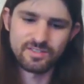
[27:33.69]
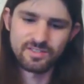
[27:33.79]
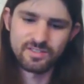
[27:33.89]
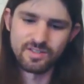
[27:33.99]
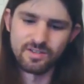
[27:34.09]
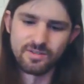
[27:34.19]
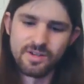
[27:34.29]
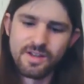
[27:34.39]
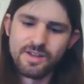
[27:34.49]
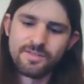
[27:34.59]
So
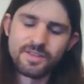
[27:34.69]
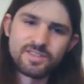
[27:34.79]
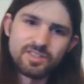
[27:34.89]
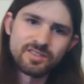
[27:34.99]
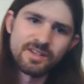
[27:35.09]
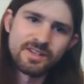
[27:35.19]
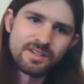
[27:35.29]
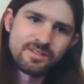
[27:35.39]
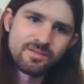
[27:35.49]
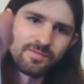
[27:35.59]
this is
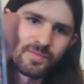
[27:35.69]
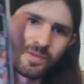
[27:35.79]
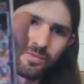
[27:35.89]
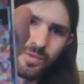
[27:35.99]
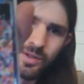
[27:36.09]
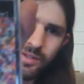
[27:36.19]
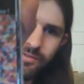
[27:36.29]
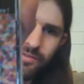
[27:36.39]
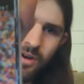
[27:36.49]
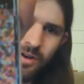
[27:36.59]
like really
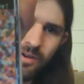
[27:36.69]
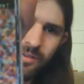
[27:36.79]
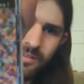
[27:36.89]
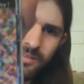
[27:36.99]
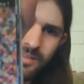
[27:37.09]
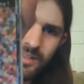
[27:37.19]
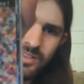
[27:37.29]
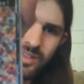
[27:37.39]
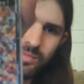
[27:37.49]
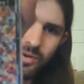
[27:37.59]
far
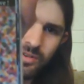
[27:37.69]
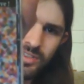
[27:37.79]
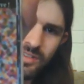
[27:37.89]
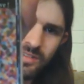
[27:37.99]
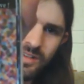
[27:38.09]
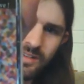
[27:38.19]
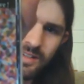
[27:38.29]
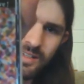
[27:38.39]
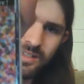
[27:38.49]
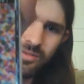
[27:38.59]
into the person at
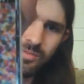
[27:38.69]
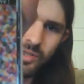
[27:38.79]
like, you know,